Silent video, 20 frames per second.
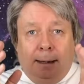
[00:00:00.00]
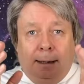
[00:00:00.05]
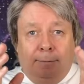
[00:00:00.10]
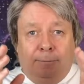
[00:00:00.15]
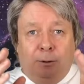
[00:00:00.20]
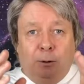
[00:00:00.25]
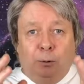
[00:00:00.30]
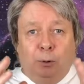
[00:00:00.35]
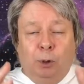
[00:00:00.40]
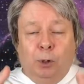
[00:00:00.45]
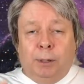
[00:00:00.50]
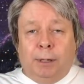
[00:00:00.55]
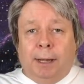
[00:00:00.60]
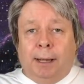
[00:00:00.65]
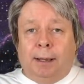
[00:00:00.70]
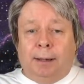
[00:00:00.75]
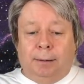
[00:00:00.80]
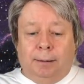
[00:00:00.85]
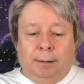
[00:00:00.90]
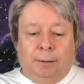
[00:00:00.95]
if you look
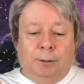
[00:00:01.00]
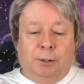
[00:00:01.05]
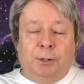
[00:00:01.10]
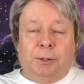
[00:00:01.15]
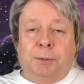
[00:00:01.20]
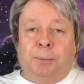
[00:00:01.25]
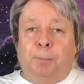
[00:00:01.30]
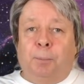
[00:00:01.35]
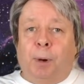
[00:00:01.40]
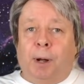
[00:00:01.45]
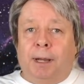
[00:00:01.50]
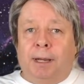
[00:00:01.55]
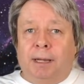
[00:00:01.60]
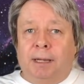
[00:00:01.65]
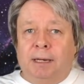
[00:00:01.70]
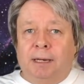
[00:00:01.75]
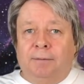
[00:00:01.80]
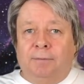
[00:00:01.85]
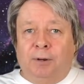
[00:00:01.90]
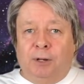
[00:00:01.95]
at just by
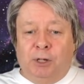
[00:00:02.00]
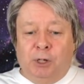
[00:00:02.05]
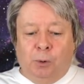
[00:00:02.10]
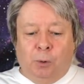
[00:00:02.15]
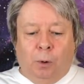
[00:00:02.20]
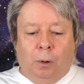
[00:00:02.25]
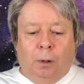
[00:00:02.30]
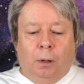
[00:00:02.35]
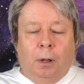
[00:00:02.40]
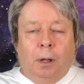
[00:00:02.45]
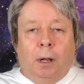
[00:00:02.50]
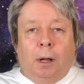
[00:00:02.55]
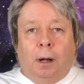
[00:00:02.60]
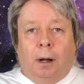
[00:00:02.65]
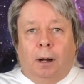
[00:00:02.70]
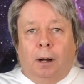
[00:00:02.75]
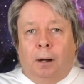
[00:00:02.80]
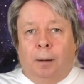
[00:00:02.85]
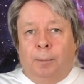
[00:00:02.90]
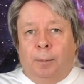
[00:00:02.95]
individual
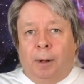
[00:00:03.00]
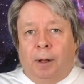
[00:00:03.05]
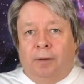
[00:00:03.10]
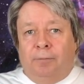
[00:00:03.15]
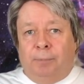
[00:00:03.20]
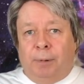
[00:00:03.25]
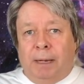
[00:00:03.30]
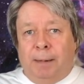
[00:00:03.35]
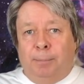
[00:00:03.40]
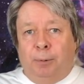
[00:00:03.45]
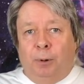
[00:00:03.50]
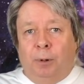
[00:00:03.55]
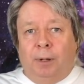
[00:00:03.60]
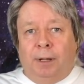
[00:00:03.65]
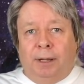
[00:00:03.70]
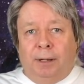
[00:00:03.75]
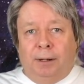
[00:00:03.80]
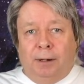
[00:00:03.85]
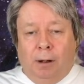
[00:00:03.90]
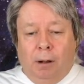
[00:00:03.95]
of people
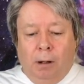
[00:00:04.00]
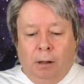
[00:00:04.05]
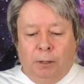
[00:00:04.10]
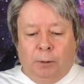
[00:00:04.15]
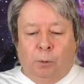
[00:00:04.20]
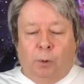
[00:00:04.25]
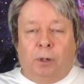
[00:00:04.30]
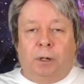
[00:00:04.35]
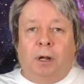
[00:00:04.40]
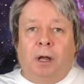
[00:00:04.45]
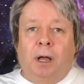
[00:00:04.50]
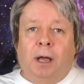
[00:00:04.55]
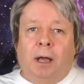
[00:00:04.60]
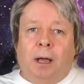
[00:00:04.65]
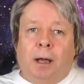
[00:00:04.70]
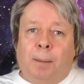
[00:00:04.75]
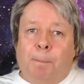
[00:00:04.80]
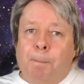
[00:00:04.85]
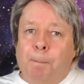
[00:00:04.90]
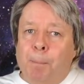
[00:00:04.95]
in Hollywood,
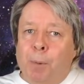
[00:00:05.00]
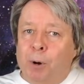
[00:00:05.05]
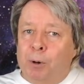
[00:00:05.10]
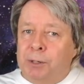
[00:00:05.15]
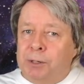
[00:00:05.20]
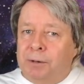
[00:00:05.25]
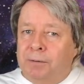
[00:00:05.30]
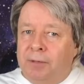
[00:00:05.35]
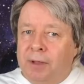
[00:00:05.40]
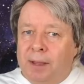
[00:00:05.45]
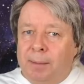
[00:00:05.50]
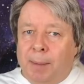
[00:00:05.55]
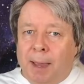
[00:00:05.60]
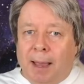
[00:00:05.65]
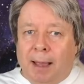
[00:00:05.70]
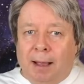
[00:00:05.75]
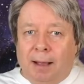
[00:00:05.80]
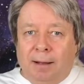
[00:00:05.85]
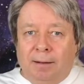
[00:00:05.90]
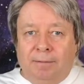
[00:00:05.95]
most of them
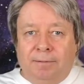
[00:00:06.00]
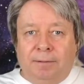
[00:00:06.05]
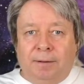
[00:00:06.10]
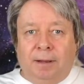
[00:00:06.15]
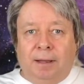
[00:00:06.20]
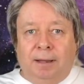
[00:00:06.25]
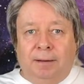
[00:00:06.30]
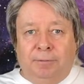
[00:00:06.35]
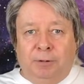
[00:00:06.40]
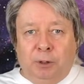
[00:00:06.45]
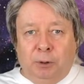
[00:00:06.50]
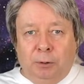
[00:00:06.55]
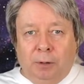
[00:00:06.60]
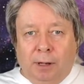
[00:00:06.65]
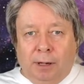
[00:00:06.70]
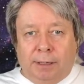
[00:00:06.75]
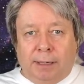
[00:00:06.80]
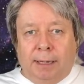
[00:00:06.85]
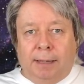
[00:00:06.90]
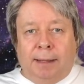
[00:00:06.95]
have, if you're
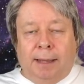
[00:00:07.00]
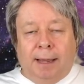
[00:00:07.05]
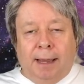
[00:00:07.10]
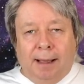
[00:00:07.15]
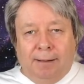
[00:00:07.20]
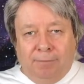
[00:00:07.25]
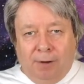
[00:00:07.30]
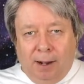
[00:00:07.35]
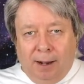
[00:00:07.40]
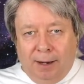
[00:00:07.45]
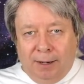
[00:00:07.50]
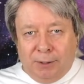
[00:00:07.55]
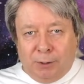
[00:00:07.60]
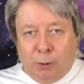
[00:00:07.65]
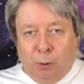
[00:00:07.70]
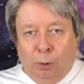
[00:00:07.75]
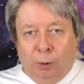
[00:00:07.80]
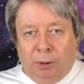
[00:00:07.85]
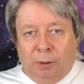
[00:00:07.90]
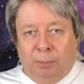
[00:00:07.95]
lucky, they have a high
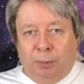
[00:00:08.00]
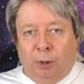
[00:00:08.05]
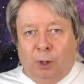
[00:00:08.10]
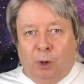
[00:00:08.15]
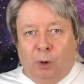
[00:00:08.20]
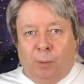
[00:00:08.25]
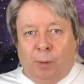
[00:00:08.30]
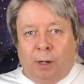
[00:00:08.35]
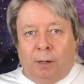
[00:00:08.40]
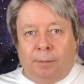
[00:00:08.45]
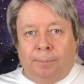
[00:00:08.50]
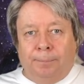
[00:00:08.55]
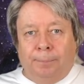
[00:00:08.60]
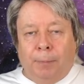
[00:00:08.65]
school diploma.